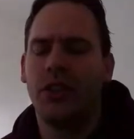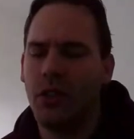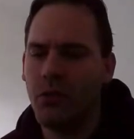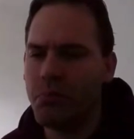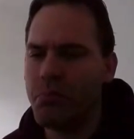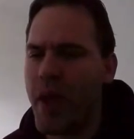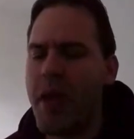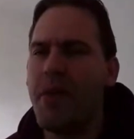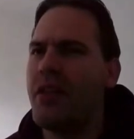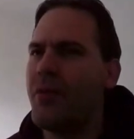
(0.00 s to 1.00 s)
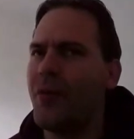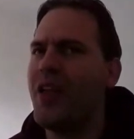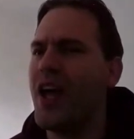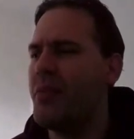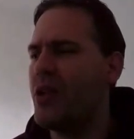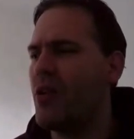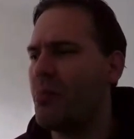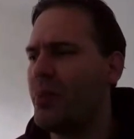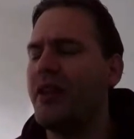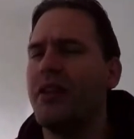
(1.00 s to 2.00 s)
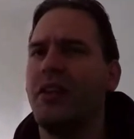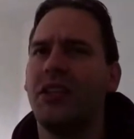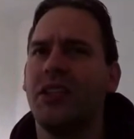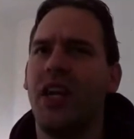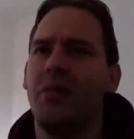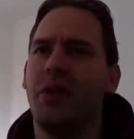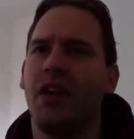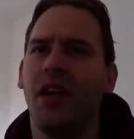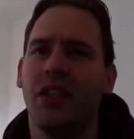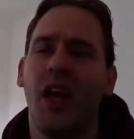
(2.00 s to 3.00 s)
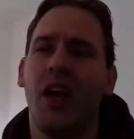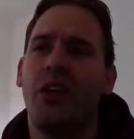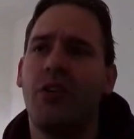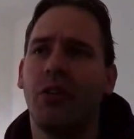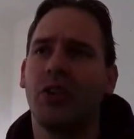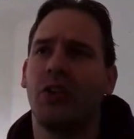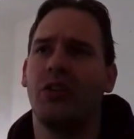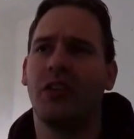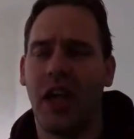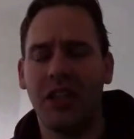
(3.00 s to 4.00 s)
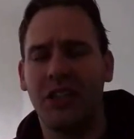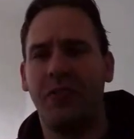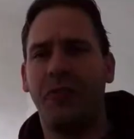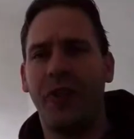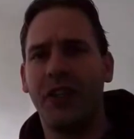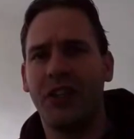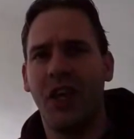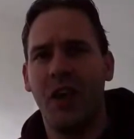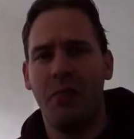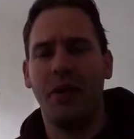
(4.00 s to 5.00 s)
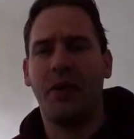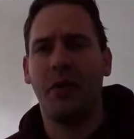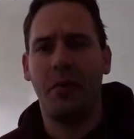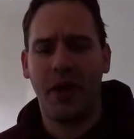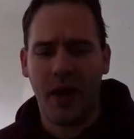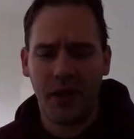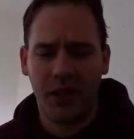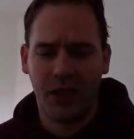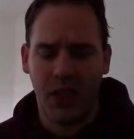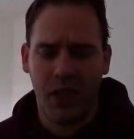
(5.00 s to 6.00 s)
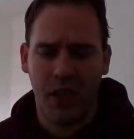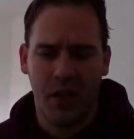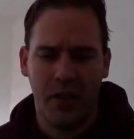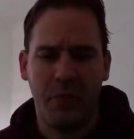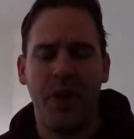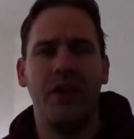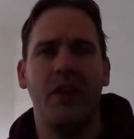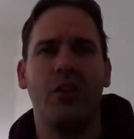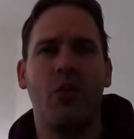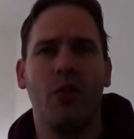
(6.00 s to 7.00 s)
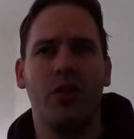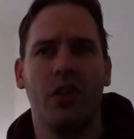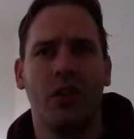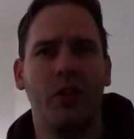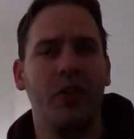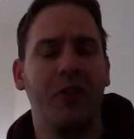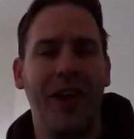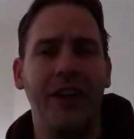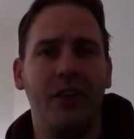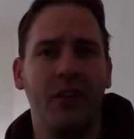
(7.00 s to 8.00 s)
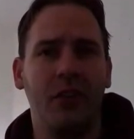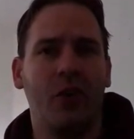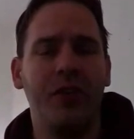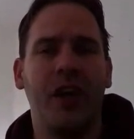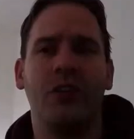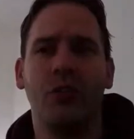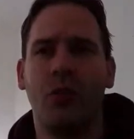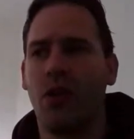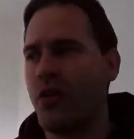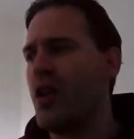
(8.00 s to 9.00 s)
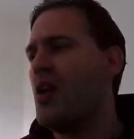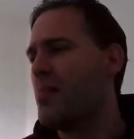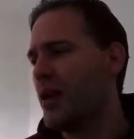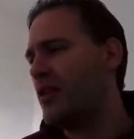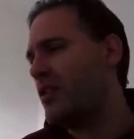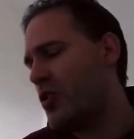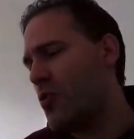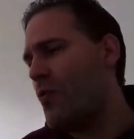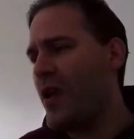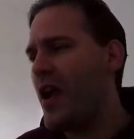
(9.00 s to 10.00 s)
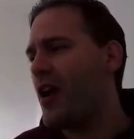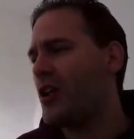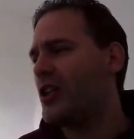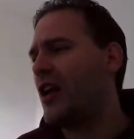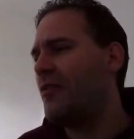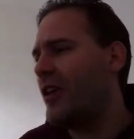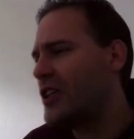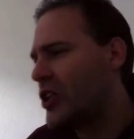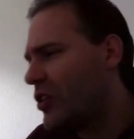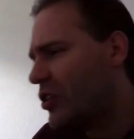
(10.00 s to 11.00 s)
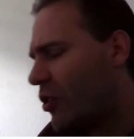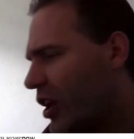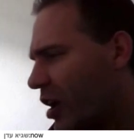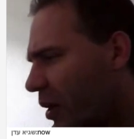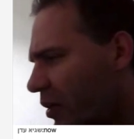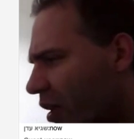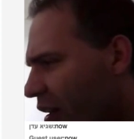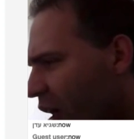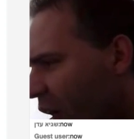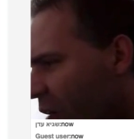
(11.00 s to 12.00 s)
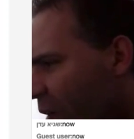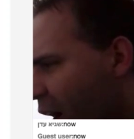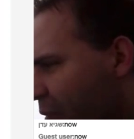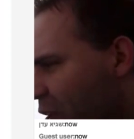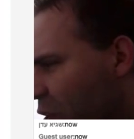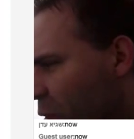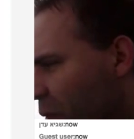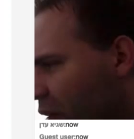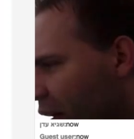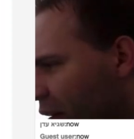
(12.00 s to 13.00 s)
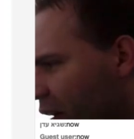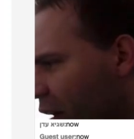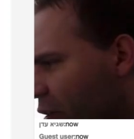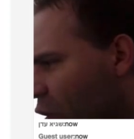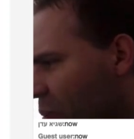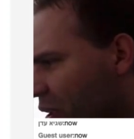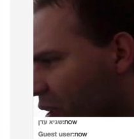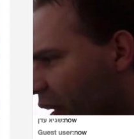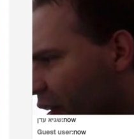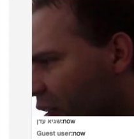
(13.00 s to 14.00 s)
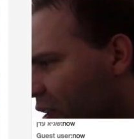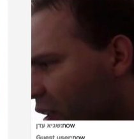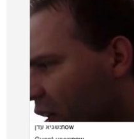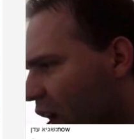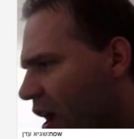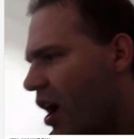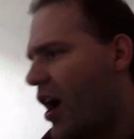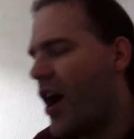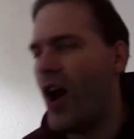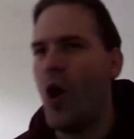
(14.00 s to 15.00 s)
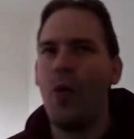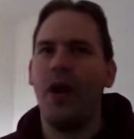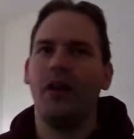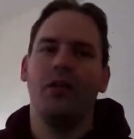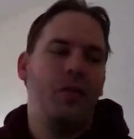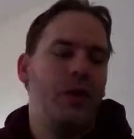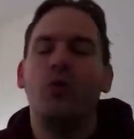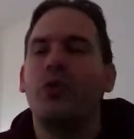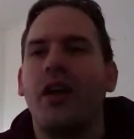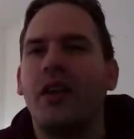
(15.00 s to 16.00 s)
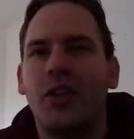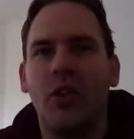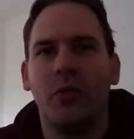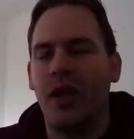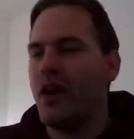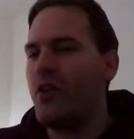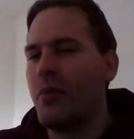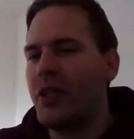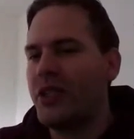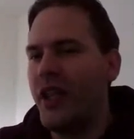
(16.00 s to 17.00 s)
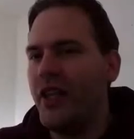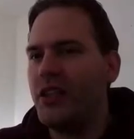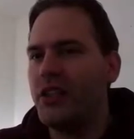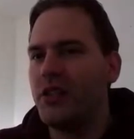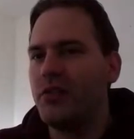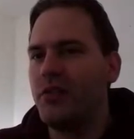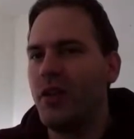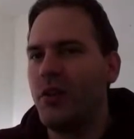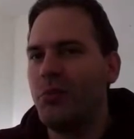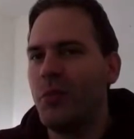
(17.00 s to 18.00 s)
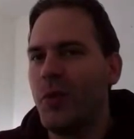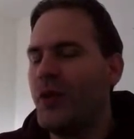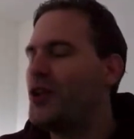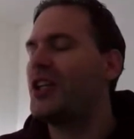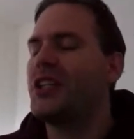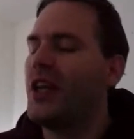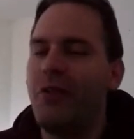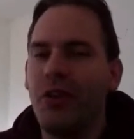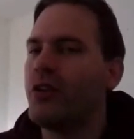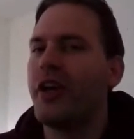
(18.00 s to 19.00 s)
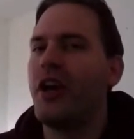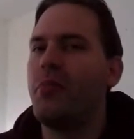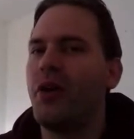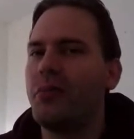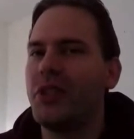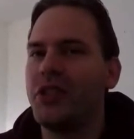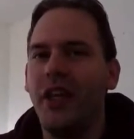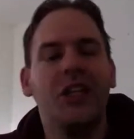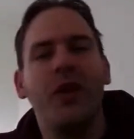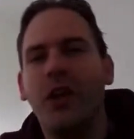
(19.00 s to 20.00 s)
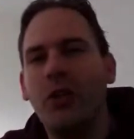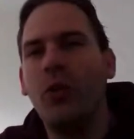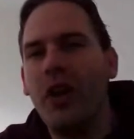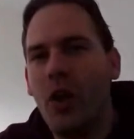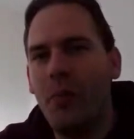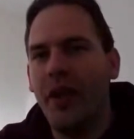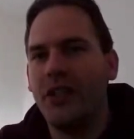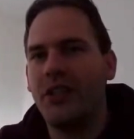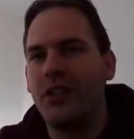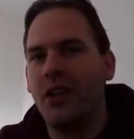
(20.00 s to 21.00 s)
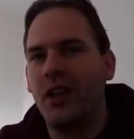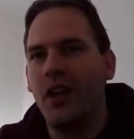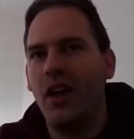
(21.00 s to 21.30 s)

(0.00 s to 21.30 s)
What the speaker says: So maybe it would not be completely the same because it also has difference because depending on the weight of that neuron. But we are somewhere talking about that. Why are we assuming there are no mistakes? Well, we do not assume there are no mistakes. We just say we don't care about mistakes. We are doing our best.